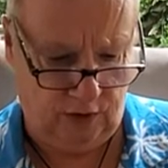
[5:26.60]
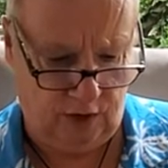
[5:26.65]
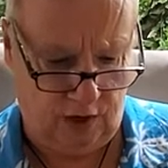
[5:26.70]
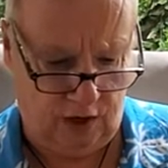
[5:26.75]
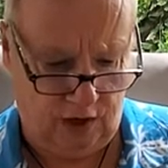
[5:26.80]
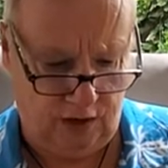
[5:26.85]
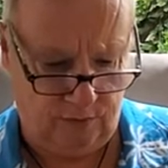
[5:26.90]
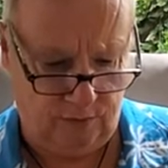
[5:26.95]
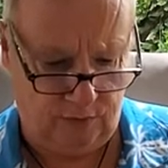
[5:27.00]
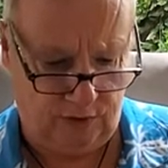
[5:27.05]

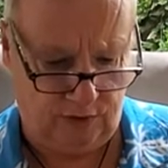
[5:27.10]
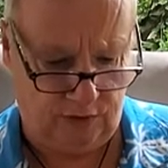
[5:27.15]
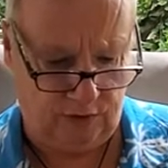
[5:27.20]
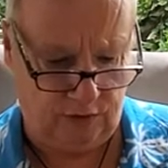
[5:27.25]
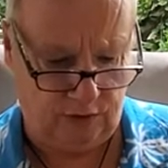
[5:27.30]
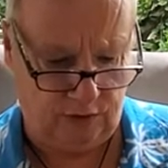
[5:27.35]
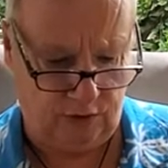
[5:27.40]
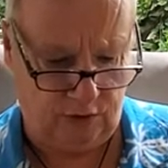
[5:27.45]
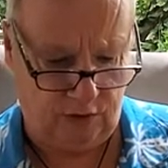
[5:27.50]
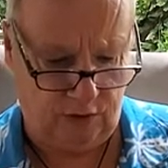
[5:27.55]
I
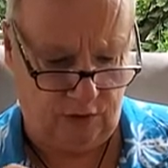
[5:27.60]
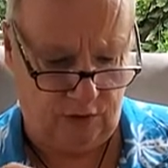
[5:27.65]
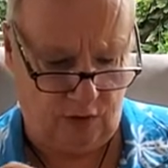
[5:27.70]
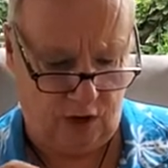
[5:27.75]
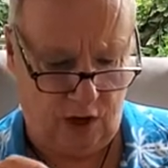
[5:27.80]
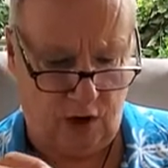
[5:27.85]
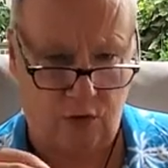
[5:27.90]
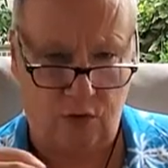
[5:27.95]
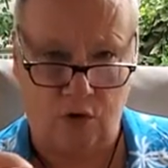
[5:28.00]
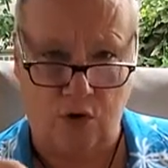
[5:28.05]
mean
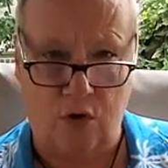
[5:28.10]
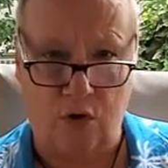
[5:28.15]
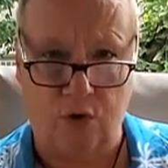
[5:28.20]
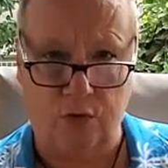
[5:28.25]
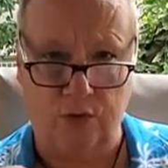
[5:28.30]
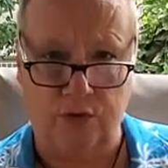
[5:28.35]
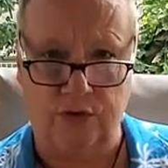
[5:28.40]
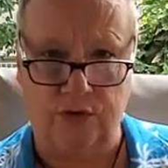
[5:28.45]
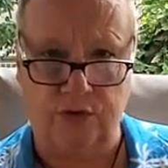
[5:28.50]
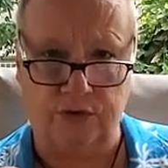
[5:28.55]
our
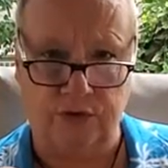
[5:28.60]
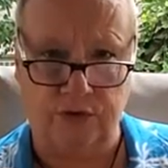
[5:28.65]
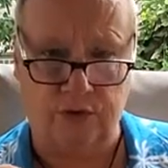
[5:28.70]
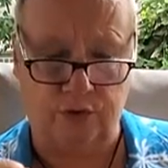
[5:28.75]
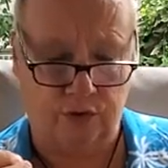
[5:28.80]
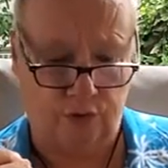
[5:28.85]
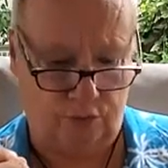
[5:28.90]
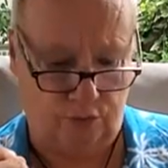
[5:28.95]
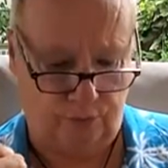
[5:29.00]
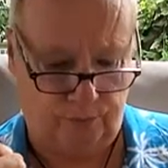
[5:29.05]
own
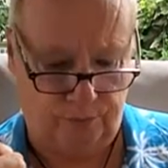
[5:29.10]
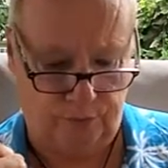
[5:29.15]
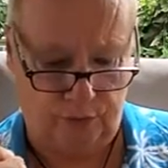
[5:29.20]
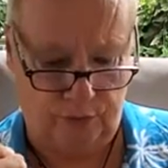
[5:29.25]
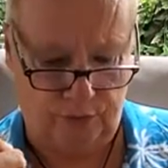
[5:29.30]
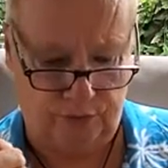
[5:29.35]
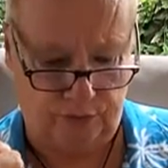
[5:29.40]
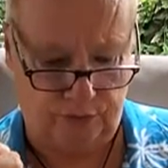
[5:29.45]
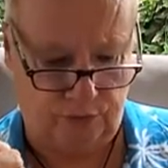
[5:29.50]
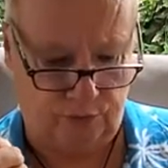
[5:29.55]
internal
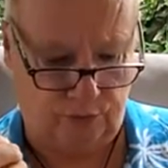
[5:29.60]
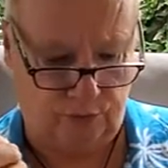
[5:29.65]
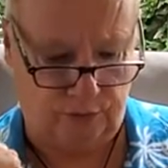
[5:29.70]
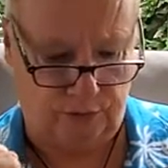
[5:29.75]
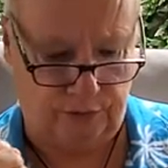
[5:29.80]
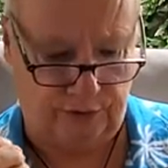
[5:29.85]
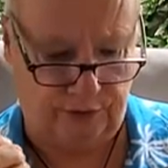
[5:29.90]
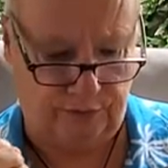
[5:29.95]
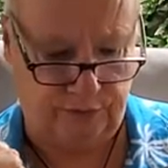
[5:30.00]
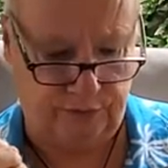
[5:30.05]
personal
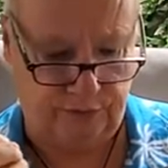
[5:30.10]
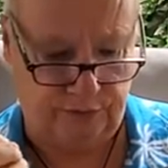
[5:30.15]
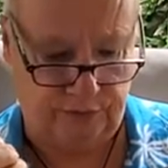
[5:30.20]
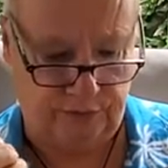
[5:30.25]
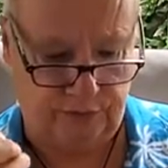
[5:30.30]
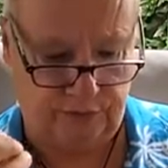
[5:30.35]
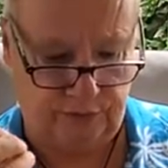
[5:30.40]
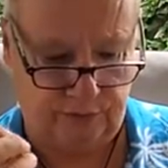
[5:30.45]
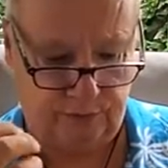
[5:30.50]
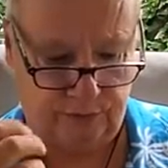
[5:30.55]
belief
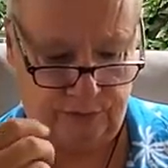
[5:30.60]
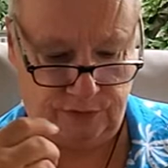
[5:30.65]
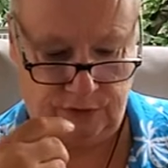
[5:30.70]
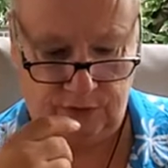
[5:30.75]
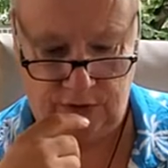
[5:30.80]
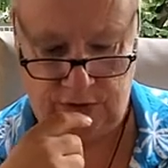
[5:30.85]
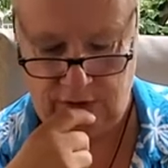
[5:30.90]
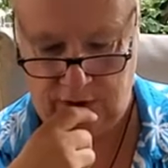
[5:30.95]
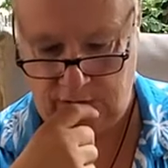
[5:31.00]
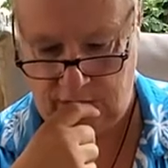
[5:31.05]
systems.
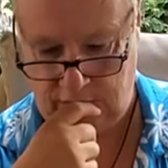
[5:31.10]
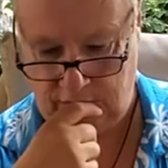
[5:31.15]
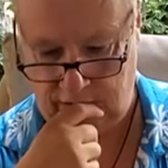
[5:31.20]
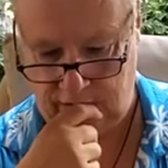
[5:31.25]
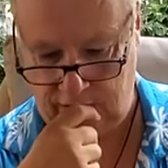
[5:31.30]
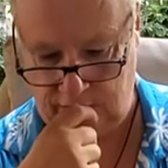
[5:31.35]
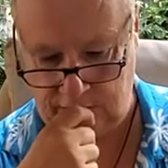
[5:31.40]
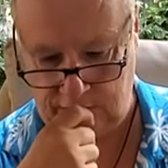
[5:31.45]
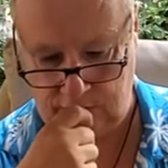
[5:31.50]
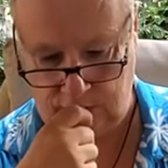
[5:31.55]

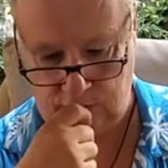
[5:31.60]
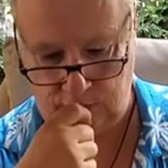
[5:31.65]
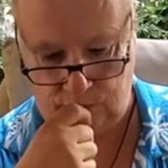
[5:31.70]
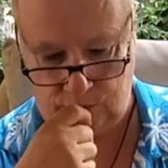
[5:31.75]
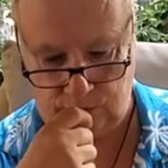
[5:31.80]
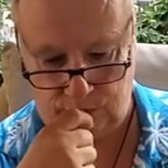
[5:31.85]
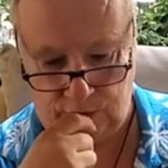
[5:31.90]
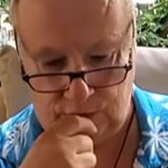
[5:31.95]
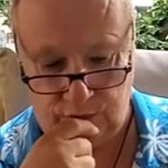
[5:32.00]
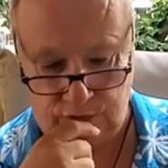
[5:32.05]
And you know,
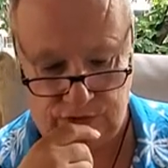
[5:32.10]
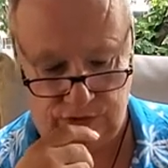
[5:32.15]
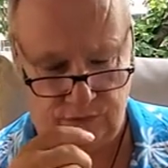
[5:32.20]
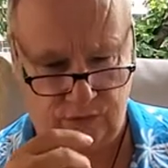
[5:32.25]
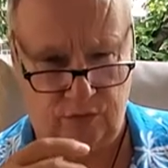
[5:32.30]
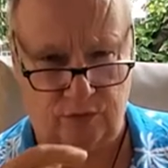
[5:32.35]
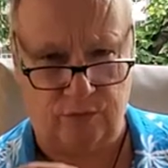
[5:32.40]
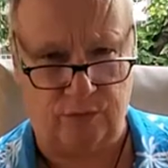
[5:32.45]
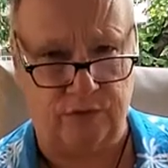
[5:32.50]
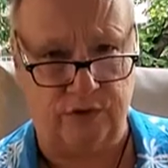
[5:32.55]
most
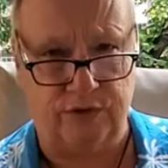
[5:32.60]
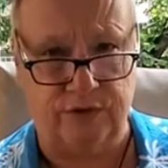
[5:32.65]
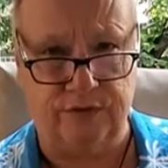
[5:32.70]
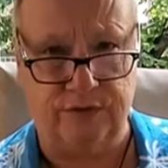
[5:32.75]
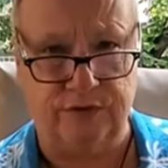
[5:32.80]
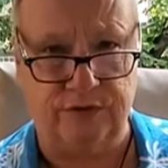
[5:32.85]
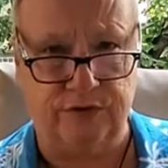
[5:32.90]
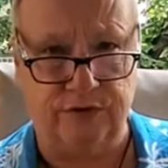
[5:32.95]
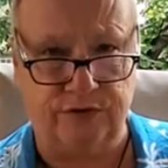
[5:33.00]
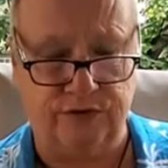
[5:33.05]
of our belief
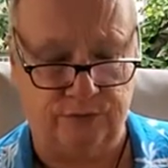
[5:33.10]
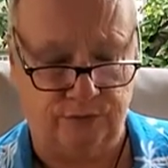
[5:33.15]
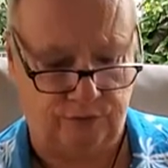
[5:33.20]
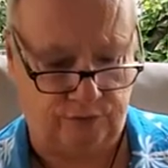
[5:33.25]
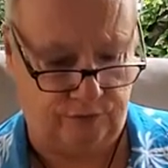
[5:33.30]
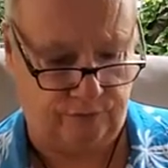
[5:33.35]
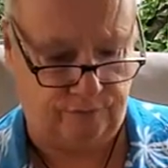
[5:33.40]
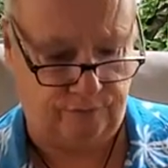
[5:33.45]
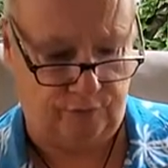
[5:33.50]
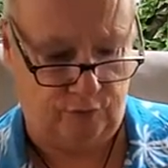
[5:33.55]

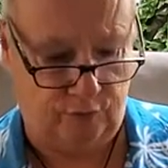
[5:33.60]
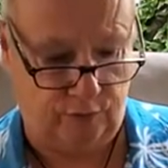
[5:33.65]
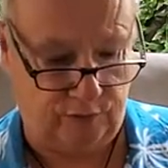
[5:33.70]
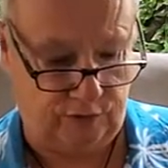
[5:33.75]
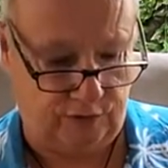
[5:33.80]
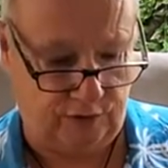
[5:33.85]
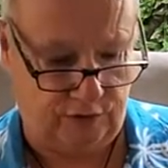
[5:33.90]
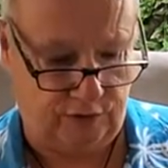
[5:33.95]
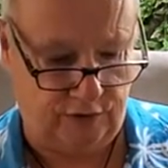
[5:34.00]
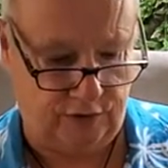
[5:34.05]
systems are
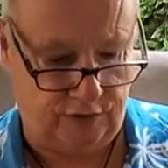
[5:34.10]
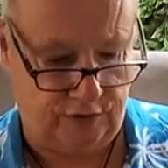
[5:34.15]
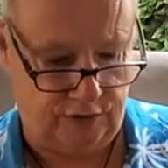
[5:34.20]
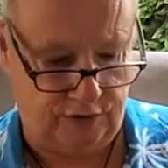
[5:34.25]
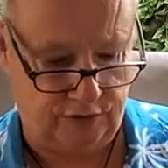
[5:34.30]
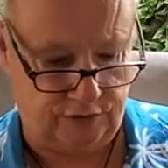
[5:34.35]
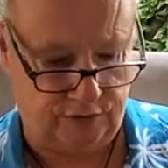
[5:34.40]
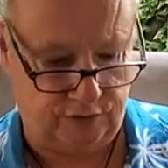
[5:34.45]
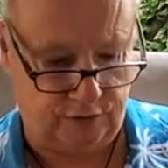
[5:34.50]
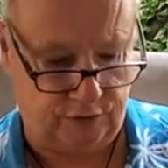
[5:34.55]
formulated
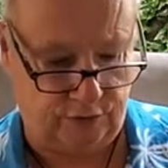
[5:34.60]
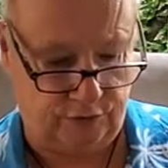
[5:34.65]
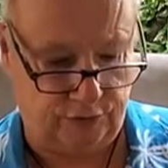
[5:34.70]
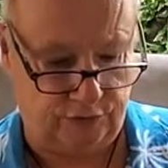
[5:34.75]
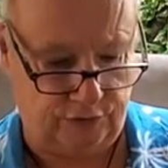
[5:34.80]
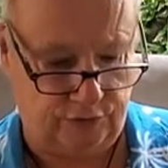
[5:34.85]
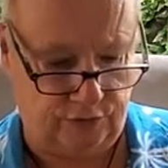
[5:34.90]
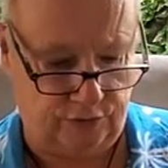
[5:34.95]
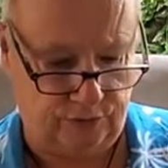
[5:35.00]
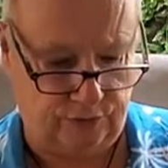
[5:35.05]
as little
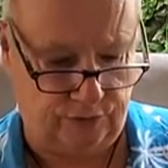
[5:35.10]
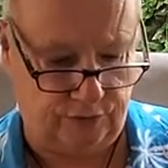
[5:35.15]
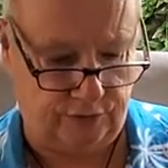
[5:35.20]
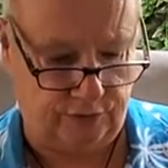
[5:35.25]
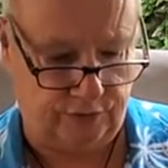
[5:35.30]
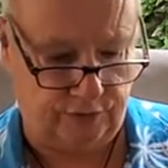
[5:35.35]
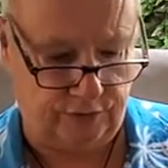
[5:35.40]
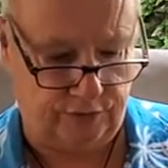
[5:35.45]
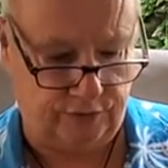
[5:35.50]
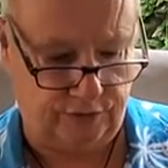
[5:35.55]
children,
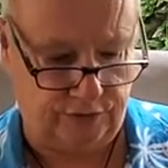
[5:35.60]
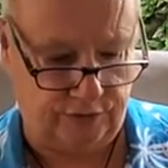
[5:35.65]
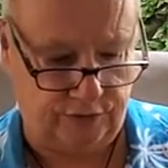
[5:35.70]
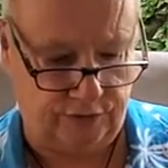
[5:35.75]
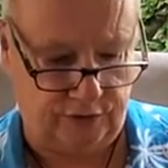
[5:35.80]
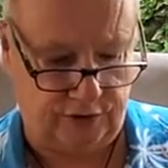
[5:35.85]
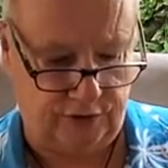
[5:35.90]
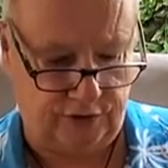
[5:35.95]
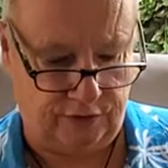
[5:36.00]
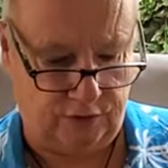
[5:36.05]
because
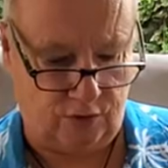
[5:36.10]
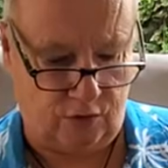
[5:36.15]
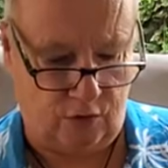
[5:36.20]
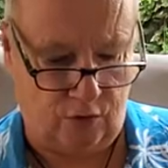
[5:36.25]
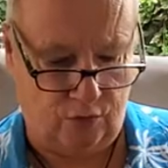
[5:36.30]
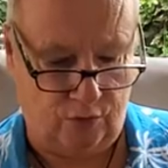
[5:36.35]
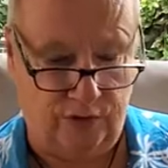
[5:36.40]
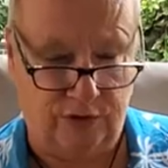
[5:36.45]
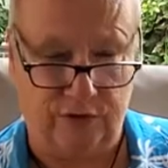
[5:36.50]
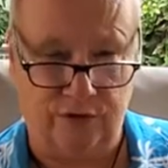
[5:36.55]
it's like
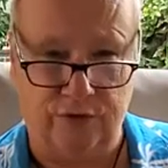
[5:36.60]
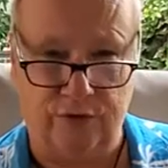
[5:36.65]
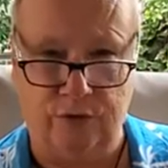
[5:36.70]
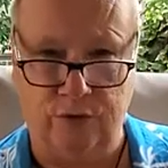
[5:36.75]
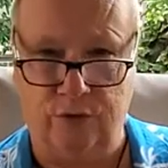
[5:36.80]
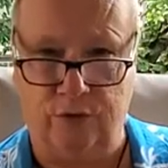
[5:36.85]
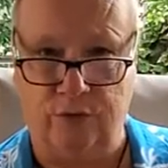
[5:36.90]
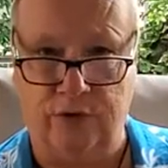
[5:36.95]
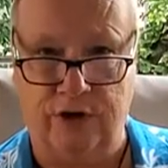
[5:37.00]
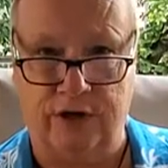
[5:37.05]
all we can
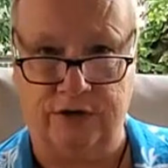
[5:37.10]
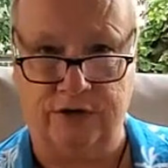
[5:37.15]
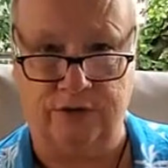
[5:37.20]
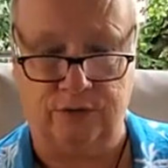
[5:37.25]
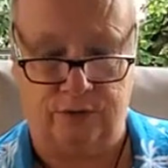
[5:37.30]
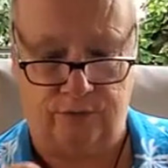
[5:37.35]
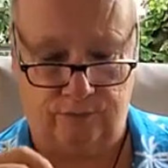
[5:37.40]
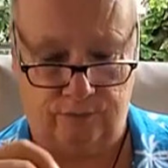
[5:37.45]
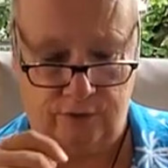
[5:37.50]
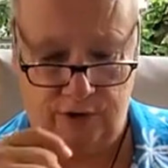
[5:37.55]
do in reaction
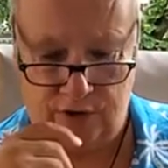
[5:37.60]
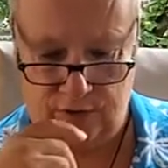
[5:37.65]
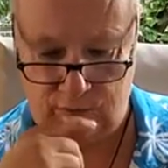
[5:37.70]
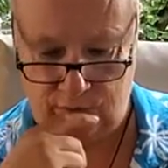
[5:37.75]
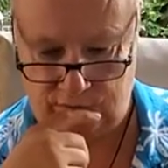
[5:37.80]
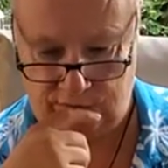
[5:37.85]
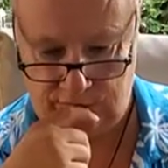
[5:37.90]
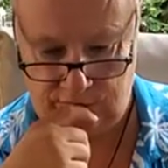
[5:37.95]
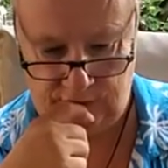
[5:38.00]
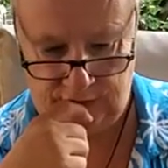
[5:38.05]
to our
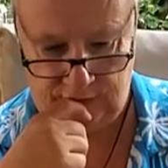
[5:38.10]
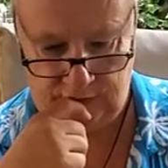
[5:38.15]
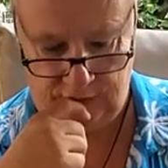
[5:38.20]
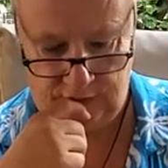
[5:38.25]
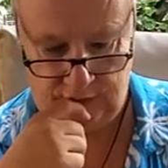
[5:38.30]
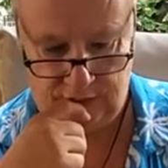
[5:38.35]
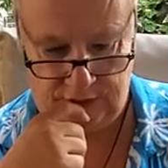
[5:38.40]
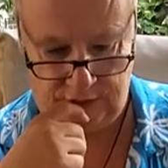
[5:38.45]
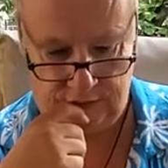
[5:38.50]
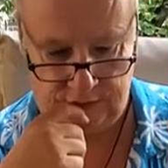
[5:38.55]
environment
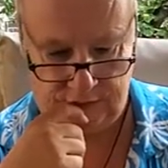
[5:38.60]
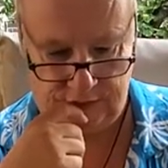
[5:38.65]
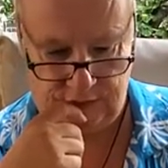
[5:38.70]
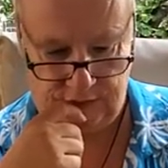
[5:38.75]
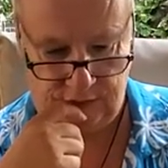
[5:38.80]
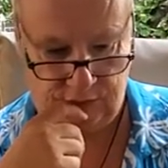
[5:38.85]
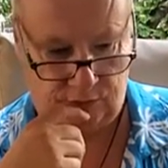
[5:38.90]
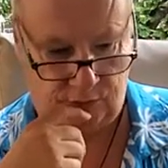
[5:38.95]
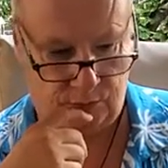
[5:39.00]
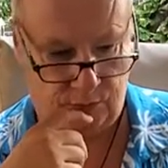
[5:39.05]
is
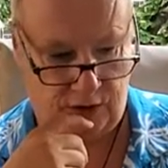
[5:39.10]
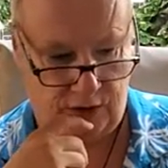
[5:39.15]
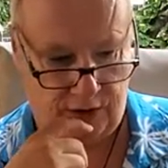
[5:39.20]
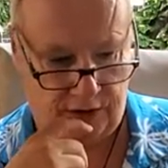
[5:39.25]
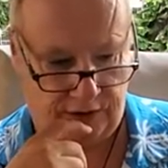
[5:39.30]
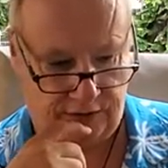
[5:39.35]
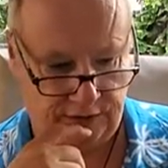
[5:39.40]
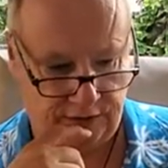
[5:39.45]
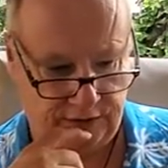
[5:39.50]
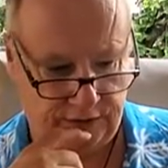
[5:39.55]
in our
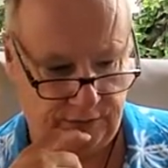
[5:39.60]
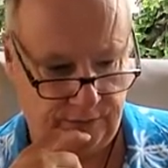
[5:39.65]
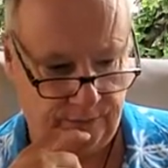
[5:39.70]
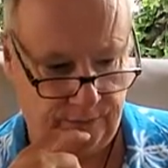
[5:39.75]
minds.